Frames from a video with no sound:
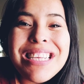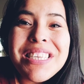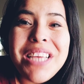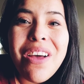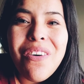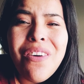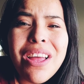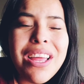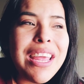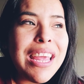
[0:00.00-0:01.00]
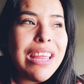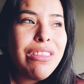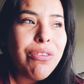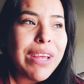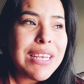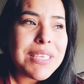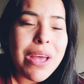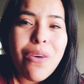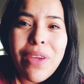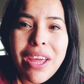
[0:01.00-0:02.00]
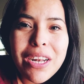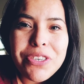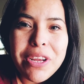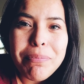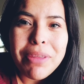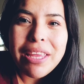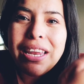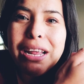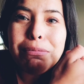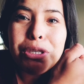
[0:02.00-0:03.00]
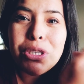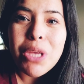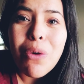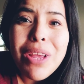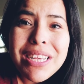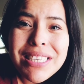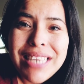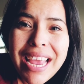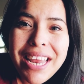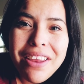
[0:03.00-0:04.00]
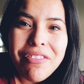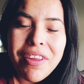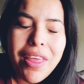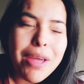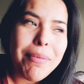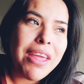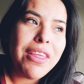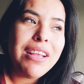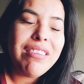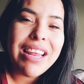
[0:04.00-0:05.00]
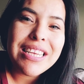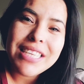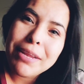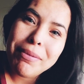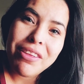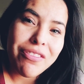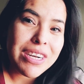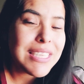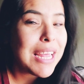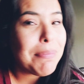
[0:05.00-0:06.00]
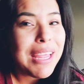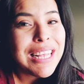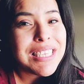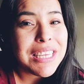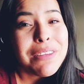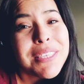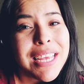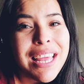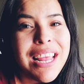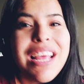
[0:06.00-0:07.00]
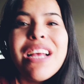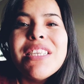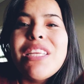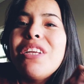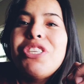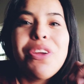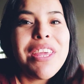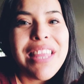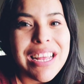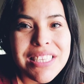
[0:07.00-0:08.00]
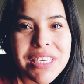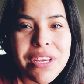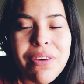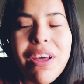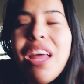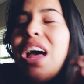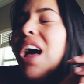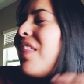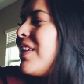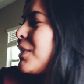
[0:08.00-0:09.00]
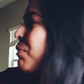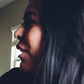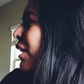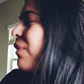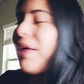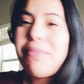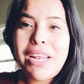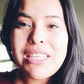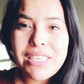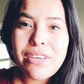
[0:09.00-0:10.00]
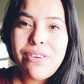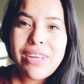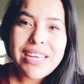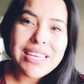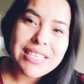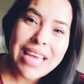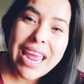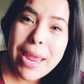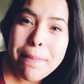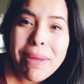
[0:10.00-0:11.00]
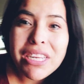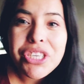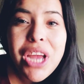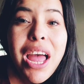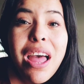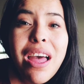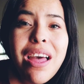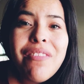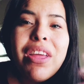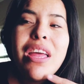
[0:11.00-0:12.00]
and so in doing so, we got a trampoline and I'm so excited for them. I think today's gonna be the first time they get to use it, so I'll show you that too. Uh, this morning, what I'm gonna do is a bunch of